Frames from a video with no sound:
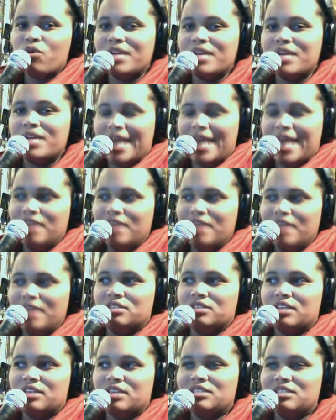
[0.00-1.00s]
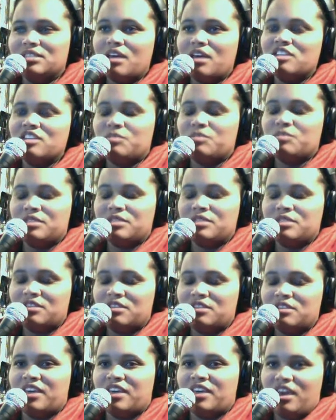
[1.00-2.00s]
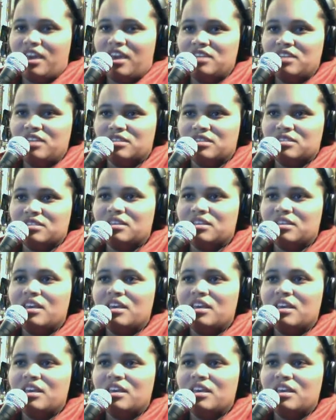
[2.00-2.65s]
an agent. It's not a specific agent.